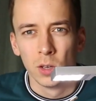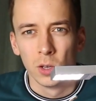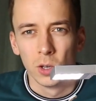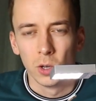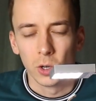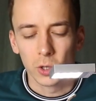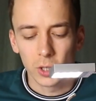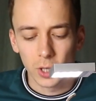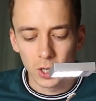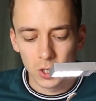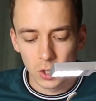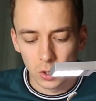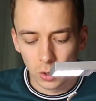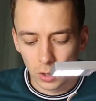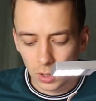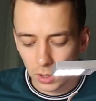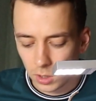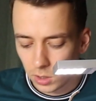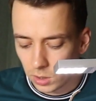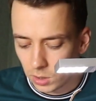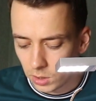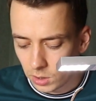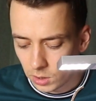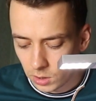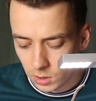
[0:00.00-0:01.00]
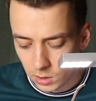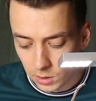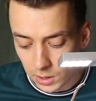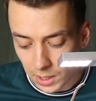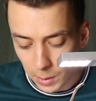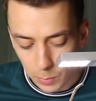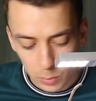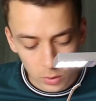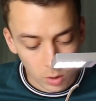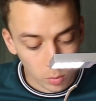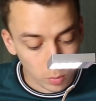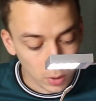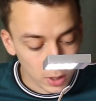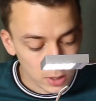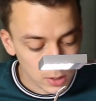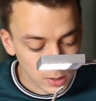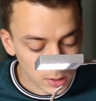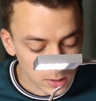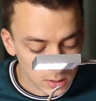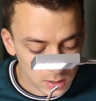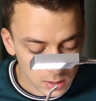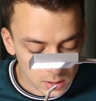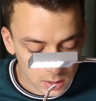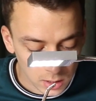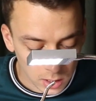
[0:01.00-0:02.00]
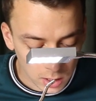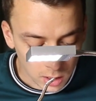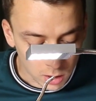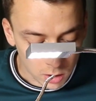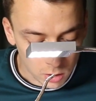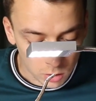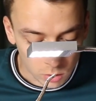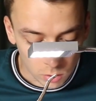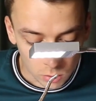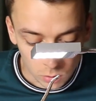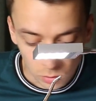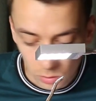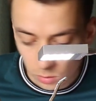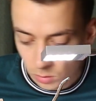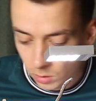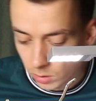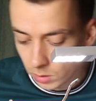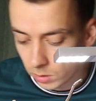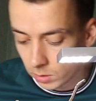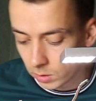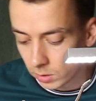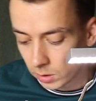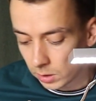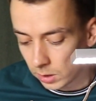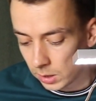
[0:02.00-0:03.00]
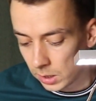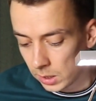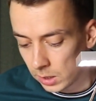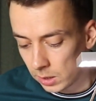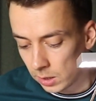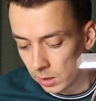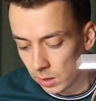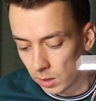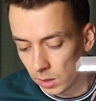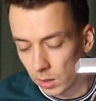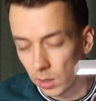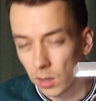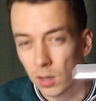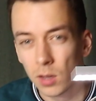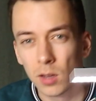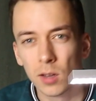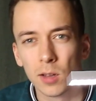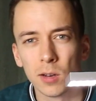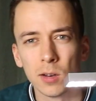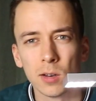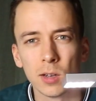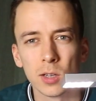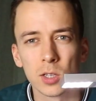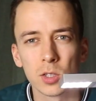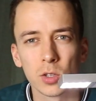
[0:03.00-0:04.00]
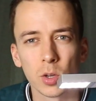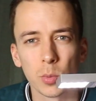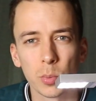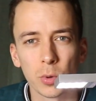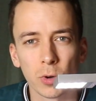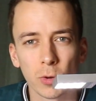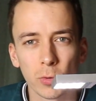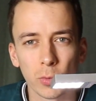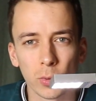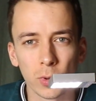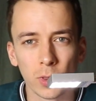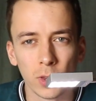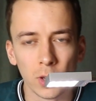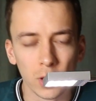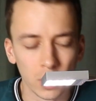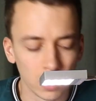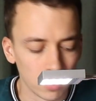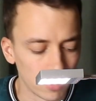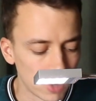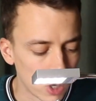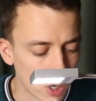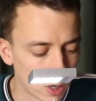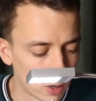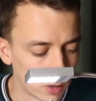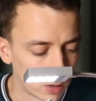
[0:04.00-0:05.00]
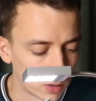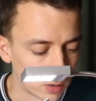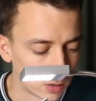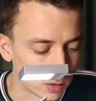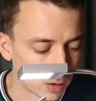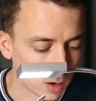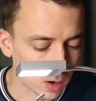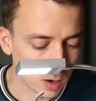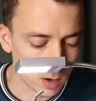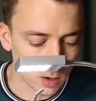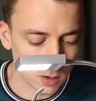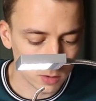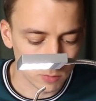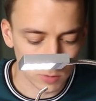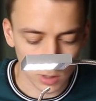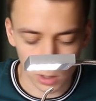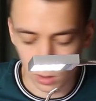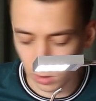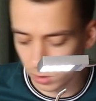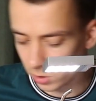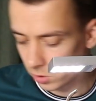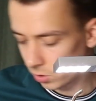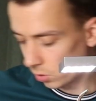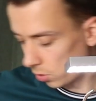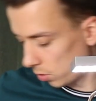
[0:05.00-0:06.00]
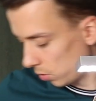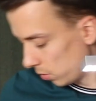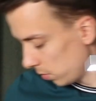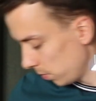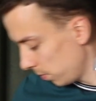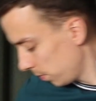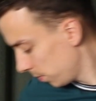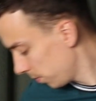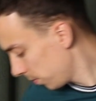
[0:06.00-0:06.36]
Okay, so the Deponitmix is now in. Let's top it off with the regular soil.